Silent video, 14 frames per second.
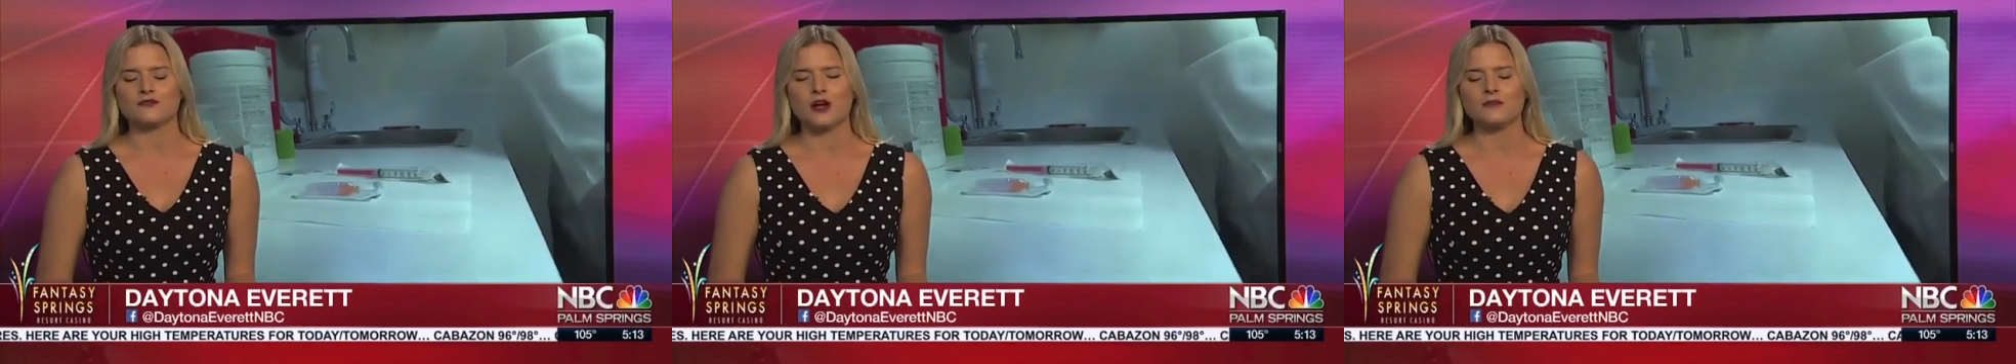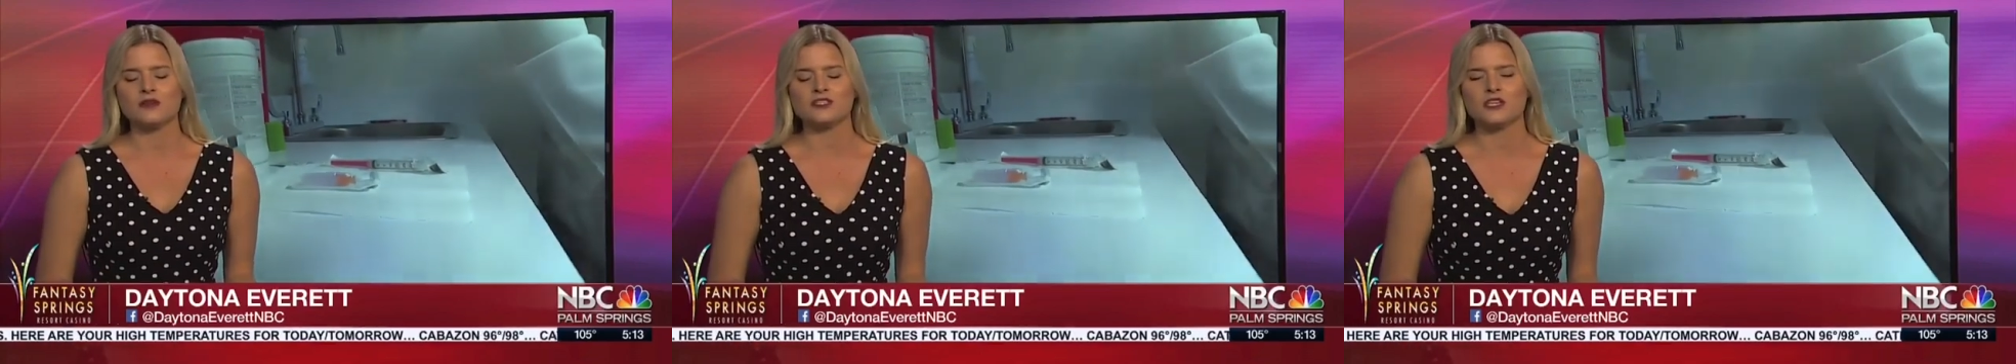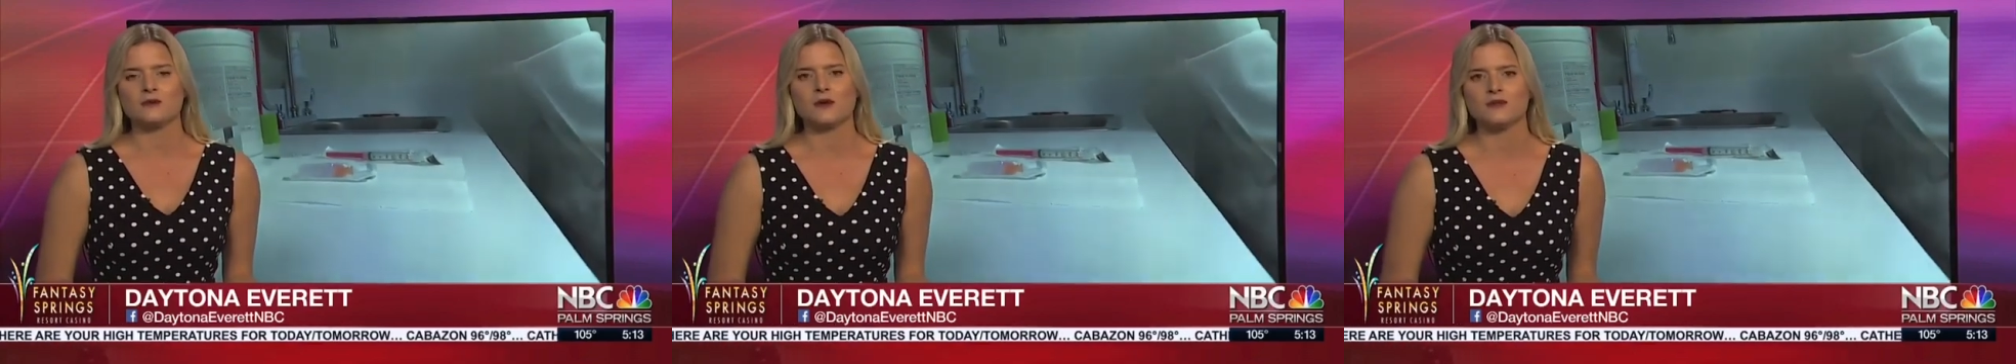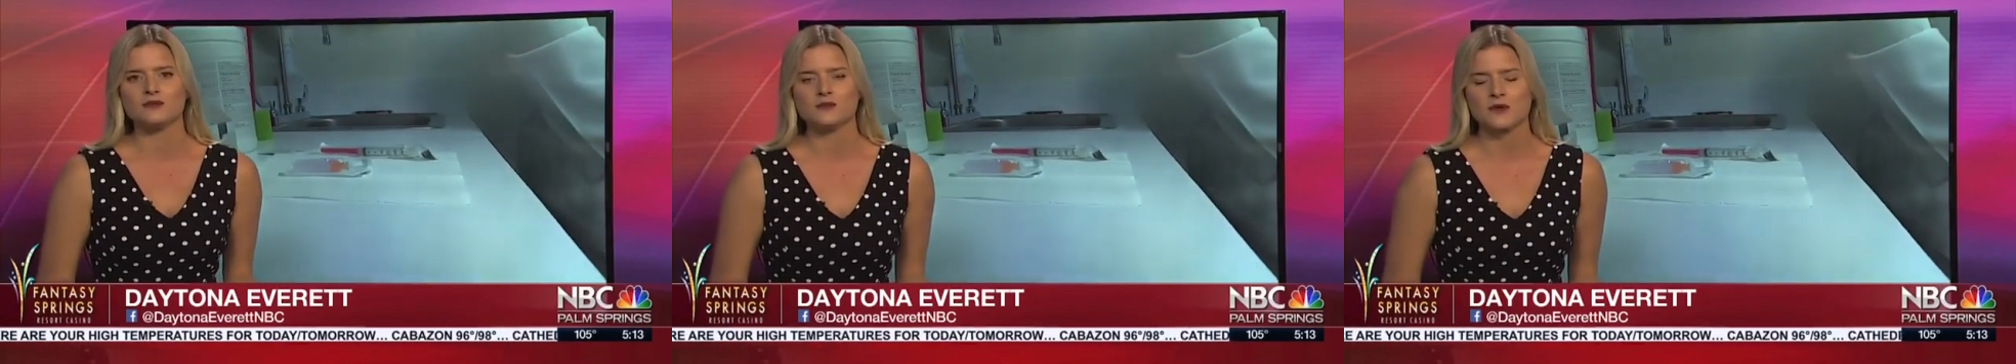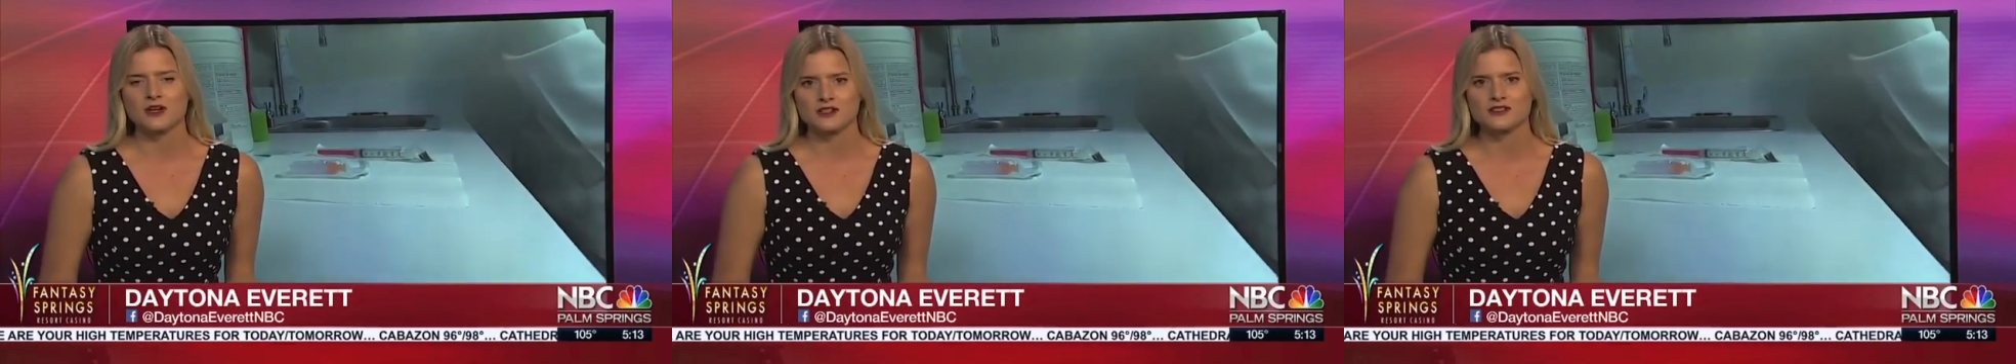For NBC Palm
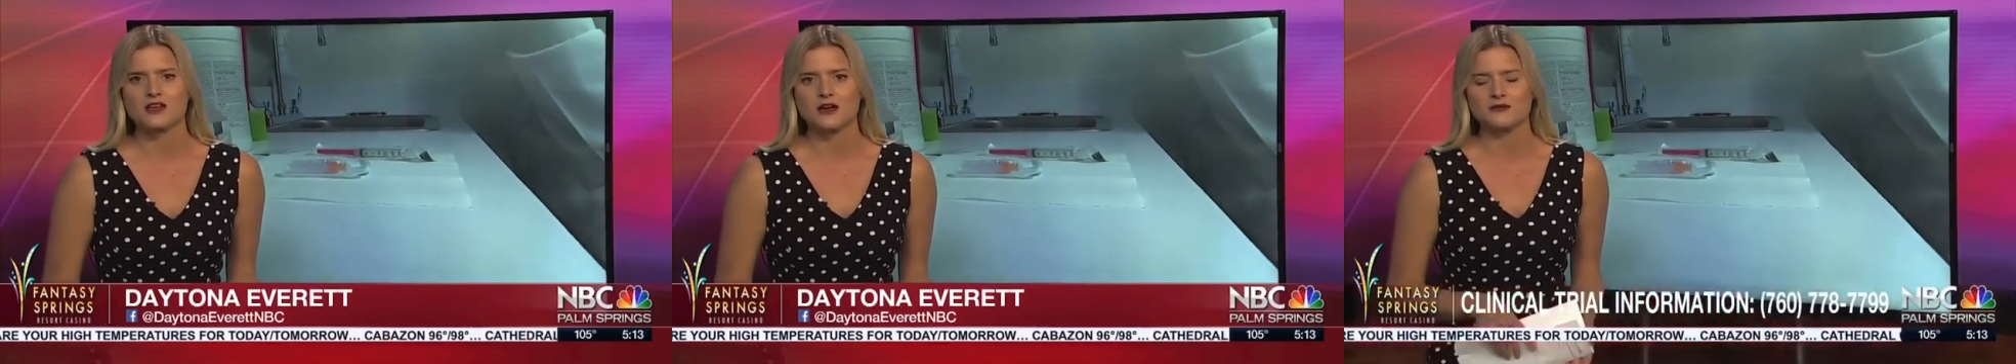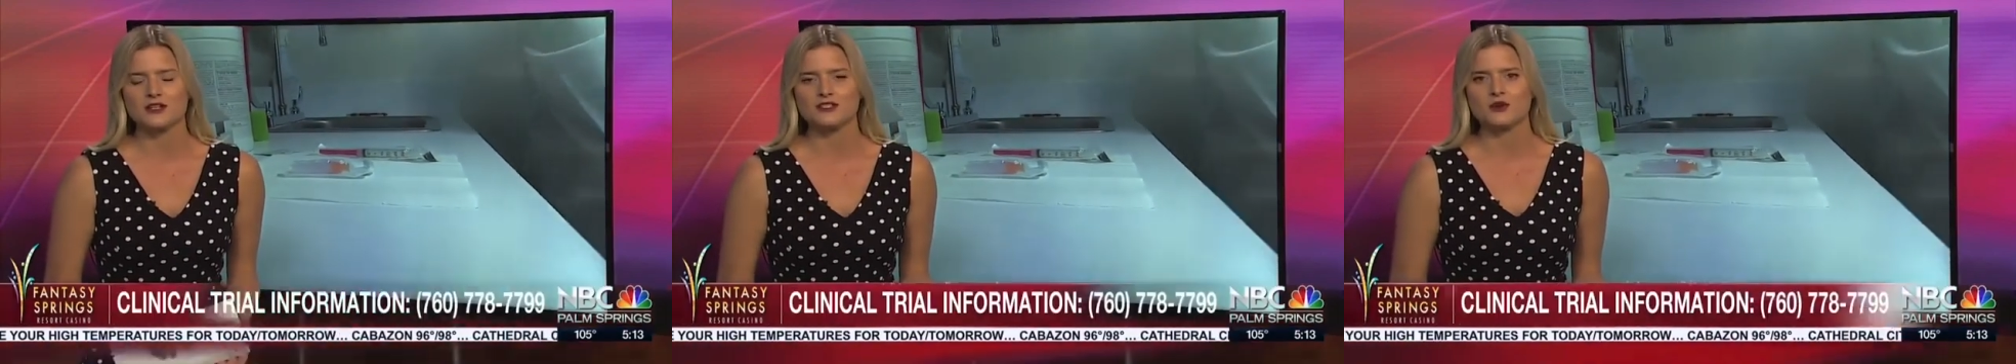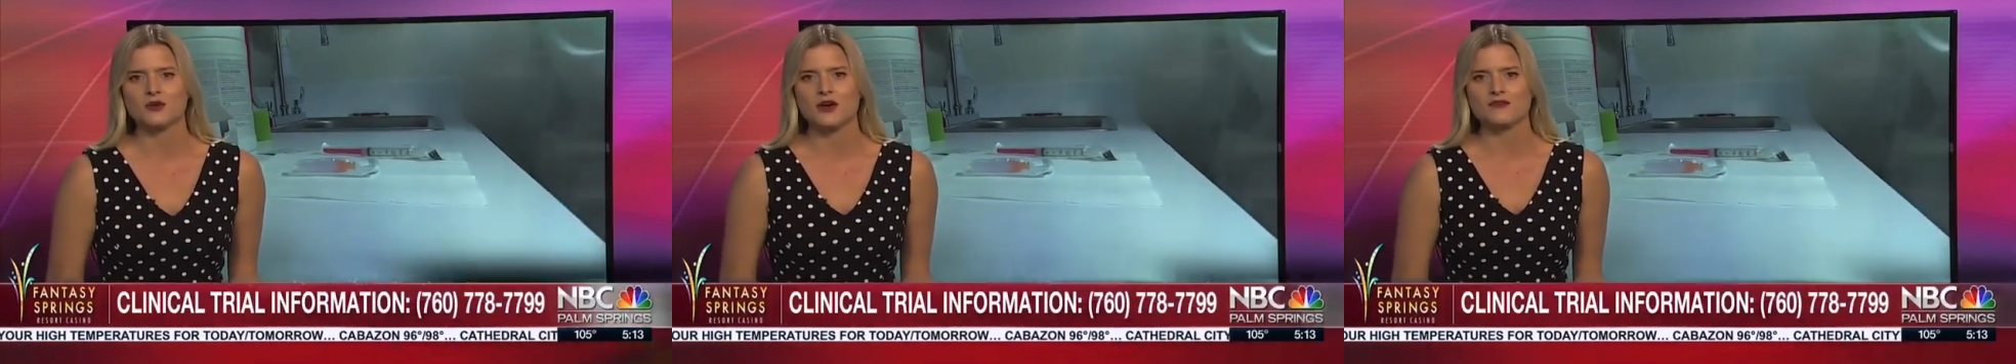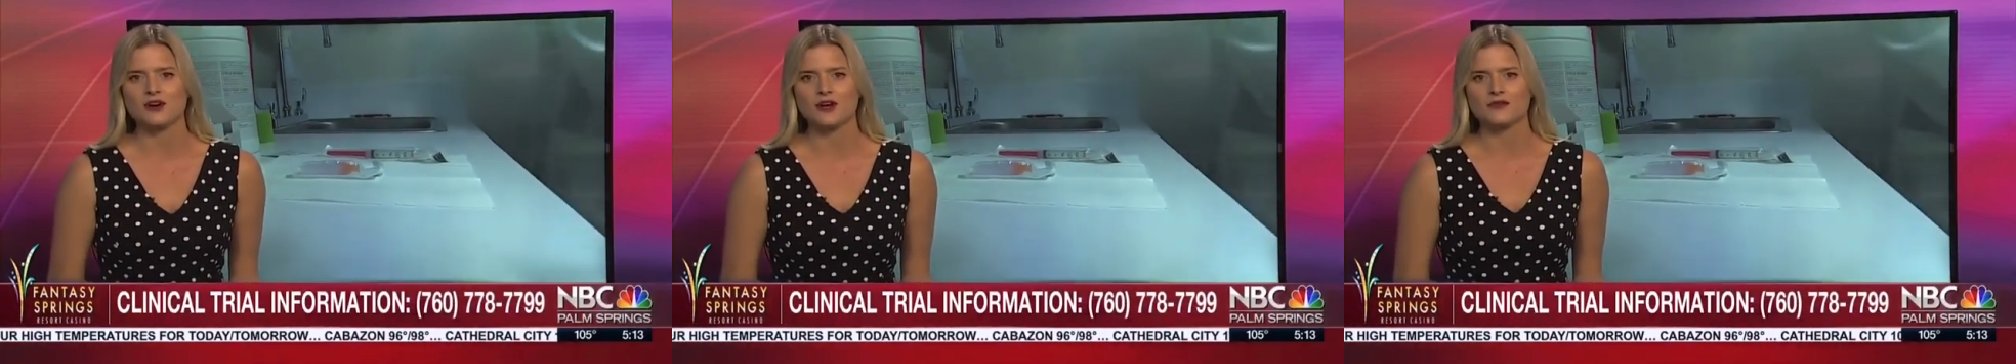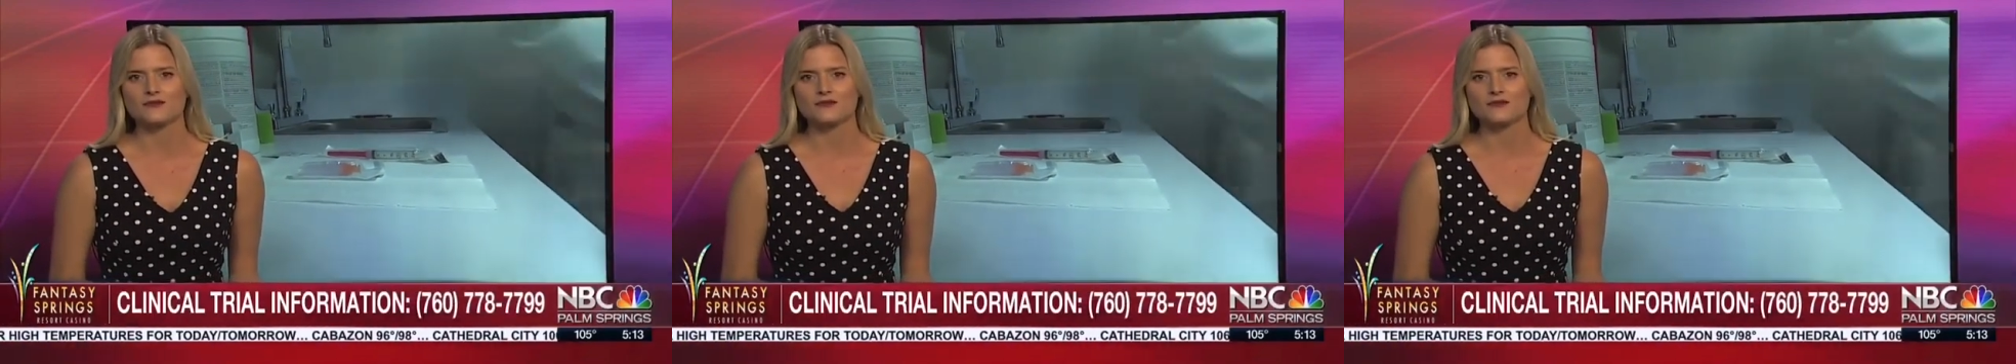Springs, I'm Daytona Everett.